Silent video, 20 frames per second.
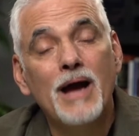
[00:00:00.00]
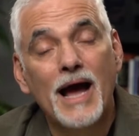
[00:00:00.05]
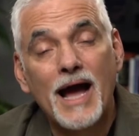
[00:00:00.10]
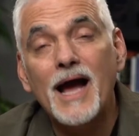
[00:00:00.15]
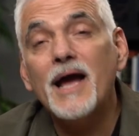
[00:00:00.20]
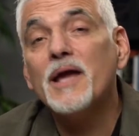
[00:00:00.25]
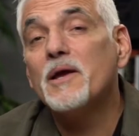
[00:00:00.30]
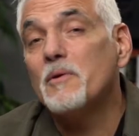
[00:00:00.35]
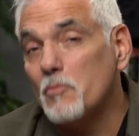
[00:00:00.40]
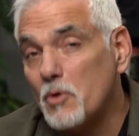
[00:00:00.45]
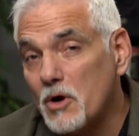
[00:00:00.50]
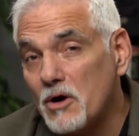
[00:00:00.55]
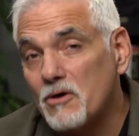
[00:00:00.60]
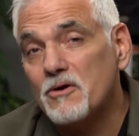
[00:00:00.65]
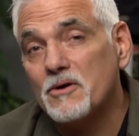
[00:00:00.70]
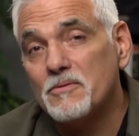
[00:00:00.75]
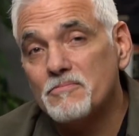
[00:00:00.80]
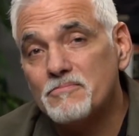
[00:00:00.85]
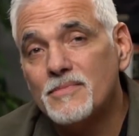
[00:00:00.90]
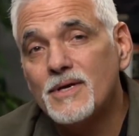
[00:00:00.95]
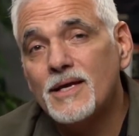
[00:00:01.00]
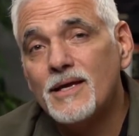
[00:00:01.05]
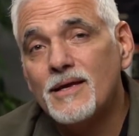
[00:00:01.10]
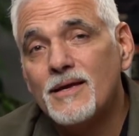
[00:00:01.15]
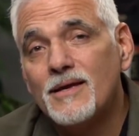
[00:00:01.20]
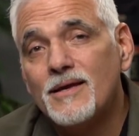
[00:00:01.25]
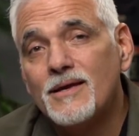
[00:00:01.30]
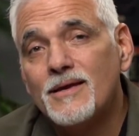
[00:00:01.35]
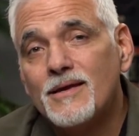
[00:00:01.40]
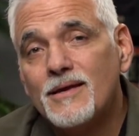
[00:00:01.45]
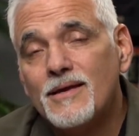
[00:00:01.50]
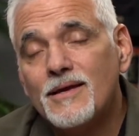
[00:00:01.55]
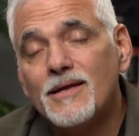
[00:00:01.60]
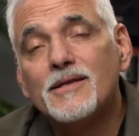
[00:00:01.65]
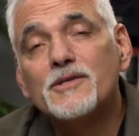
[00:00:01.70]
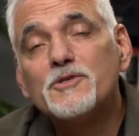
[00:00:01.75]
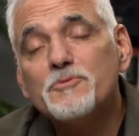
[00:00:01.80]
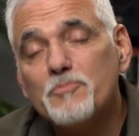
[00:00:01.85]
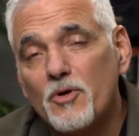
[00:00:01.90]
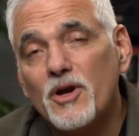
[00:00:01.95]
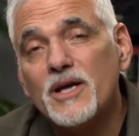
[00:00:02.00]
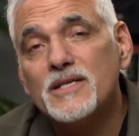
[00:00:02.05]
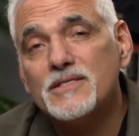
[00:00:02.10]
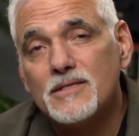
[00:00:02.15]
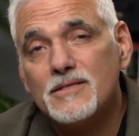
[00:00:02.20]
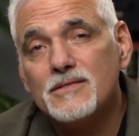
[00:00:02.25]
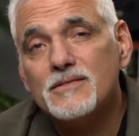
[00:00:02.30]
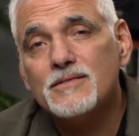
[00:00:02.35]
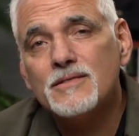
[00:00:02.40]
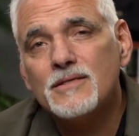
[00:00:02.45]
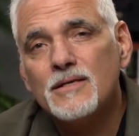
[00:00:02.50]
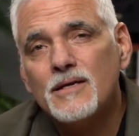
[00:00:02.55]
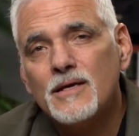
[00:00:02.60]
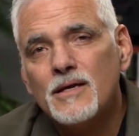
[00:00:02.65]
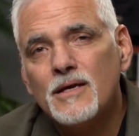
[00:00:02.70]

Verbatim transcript: I am welcome in his presence.